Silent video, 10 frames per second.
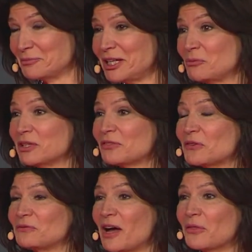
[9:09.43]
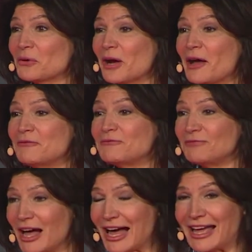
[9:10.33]
He was the father of
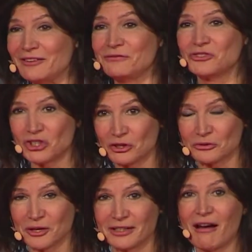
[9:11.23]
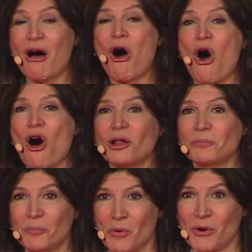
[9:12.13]
five children,
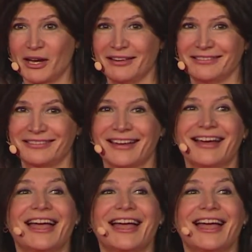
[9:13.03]
all boys.